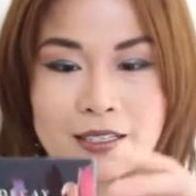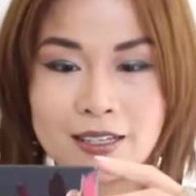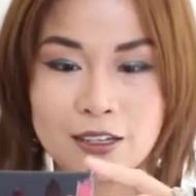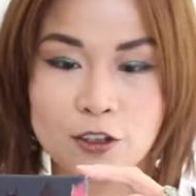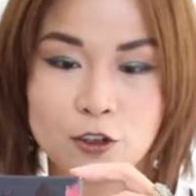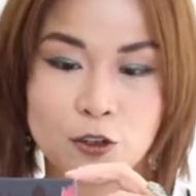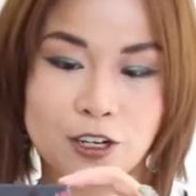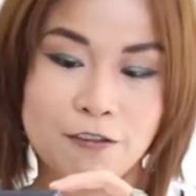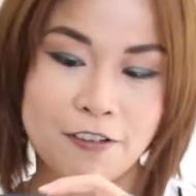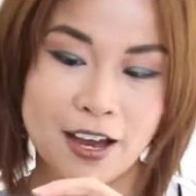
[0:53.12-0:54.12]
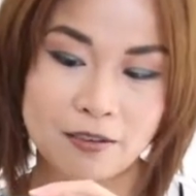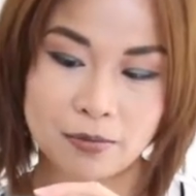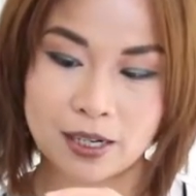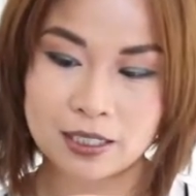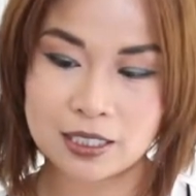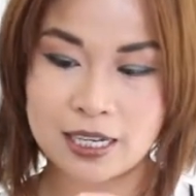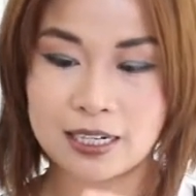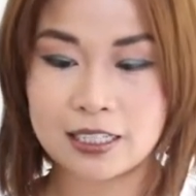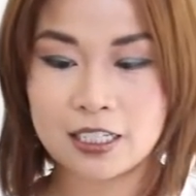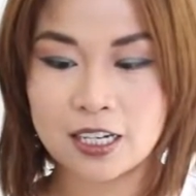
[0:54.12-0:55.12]
is like 35 bucks
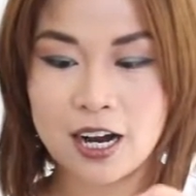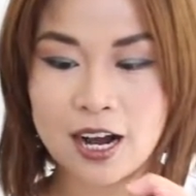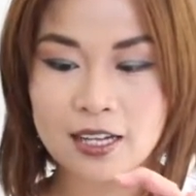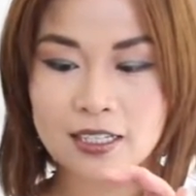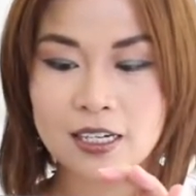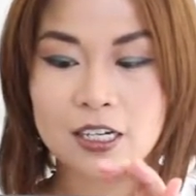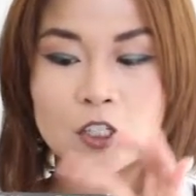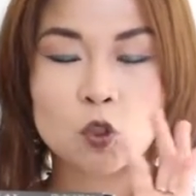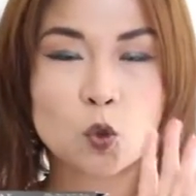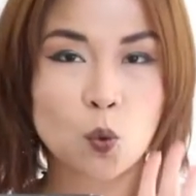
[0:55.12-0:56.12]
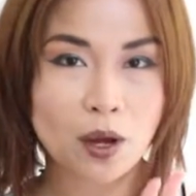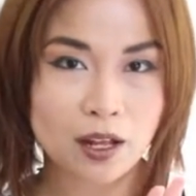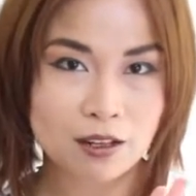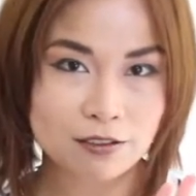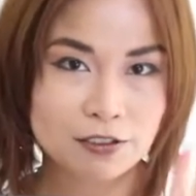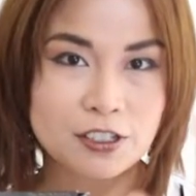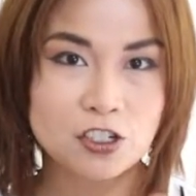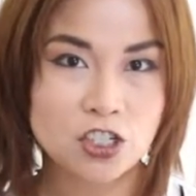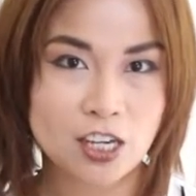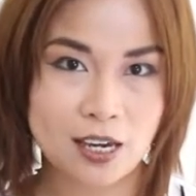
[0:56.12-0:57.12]
and it's got 12
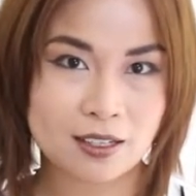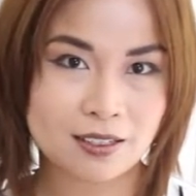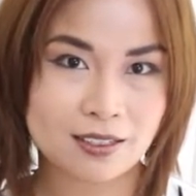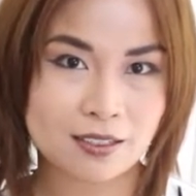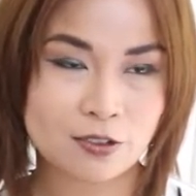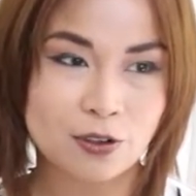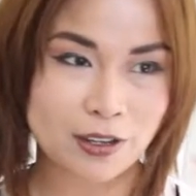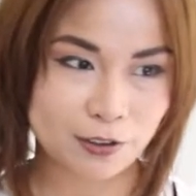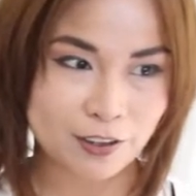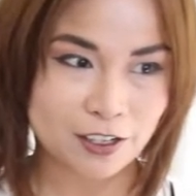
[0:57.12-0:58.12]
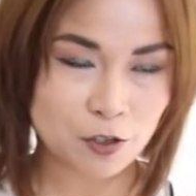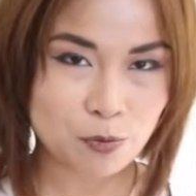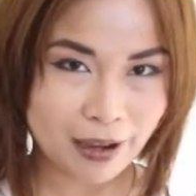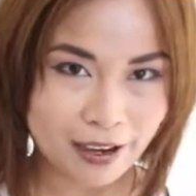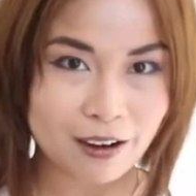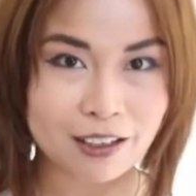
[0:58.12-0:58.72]
shades rather than buy